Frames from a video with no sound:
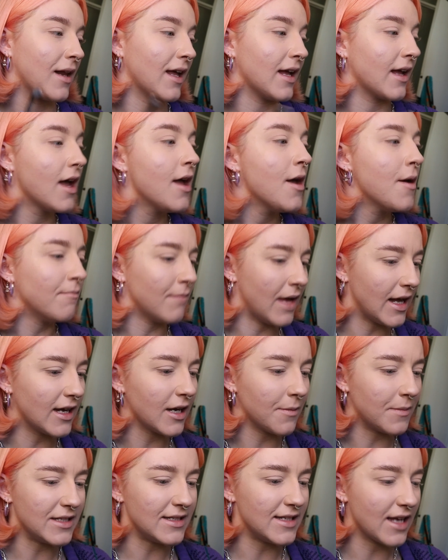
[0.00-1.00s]
Like,
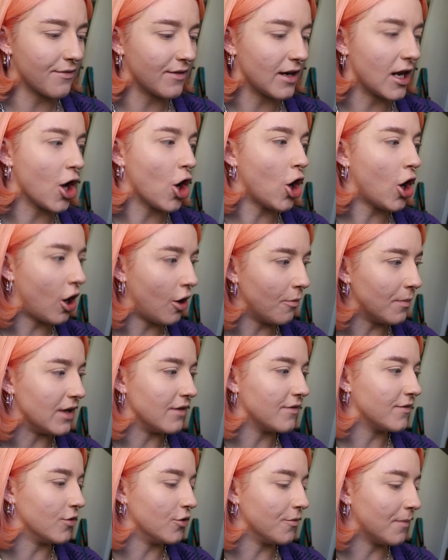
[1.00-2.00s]
makeup is definitely a hobby
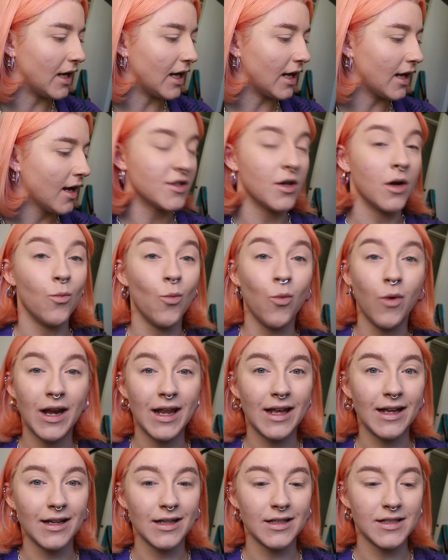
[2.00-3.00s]
for me, so I'm
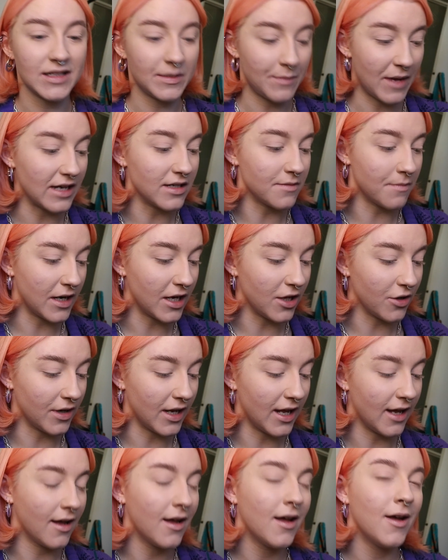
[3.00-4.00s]
willing to spend money on
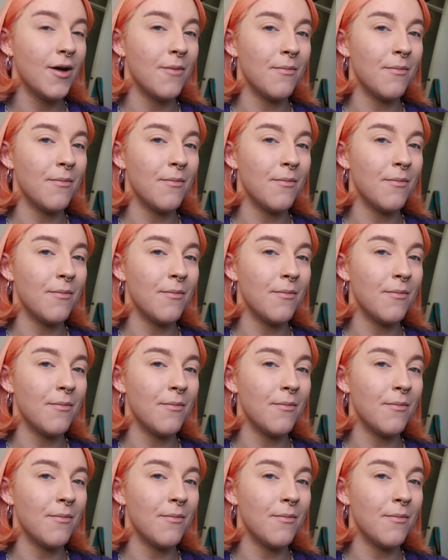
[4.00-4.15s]
it,